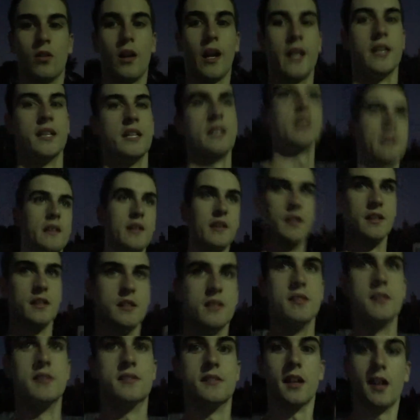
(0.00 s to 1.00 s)
right, it
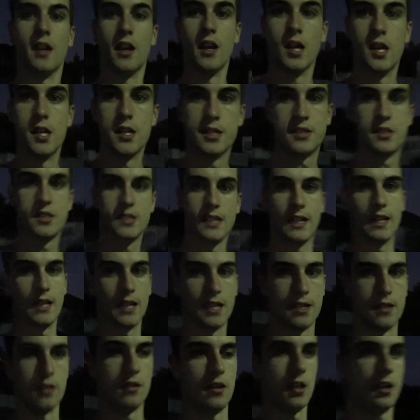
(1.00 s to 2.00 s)
is
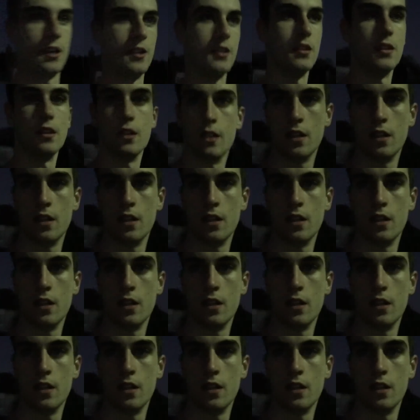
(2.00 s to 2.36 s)
Saturday night.